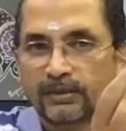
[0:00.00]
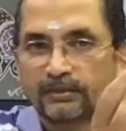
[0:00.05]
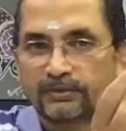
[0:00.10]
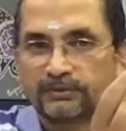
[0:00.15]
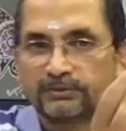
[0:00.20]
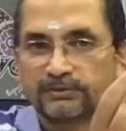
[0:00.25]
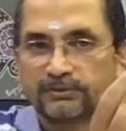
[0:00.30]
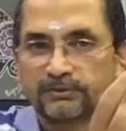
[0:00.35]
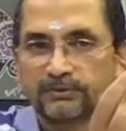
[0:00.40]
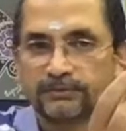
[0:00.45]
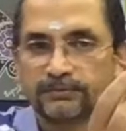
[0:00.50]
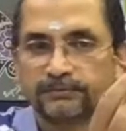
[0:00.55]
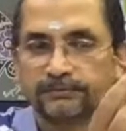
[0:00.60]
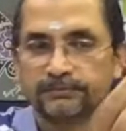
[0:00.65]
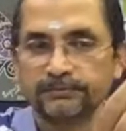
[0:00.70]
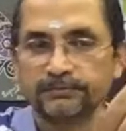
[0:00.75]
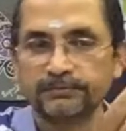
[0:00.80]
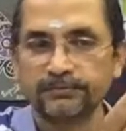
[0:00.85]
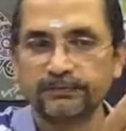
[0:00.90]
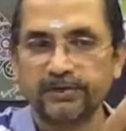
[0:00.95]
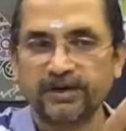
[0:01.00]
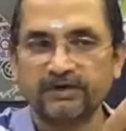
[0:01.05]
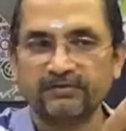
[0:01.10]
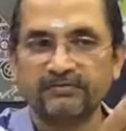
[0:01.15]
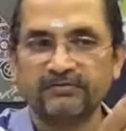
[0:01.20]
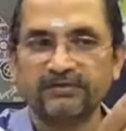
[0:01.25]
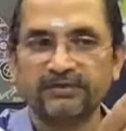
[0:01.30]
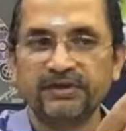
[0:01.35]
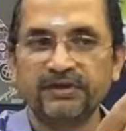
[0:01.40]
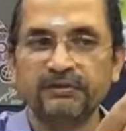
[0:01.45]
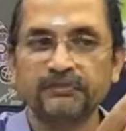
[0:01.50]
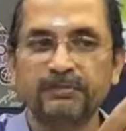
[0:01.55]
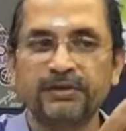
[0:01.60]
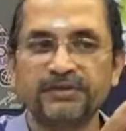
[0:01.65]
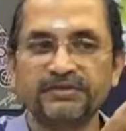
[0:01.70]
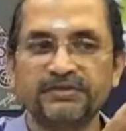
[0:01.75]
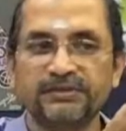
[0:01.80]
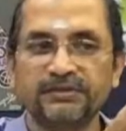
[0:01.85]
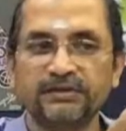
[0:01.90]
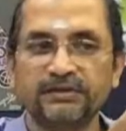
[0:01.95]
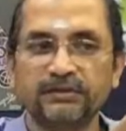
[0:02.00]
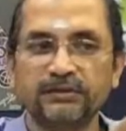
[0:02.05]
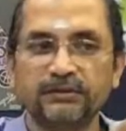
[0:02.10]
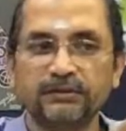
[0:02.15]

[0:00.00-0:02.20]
So you have a very basic